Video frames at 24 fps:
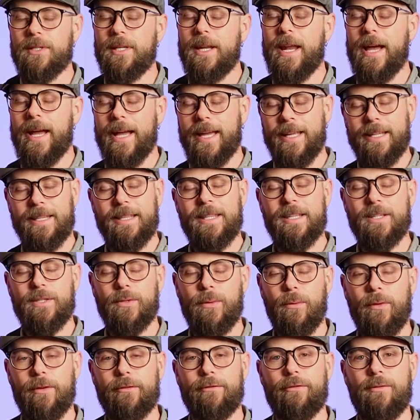And I get this
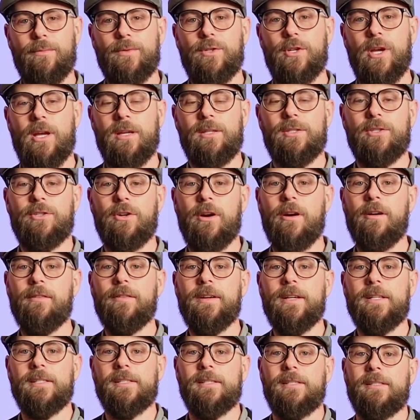one from Chase
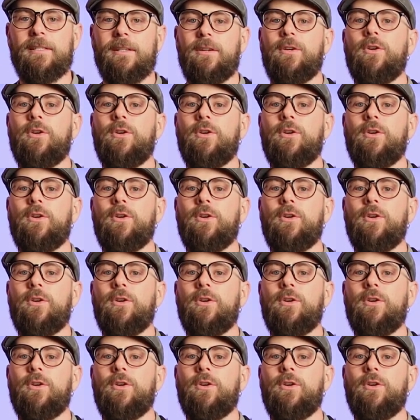Jarvis,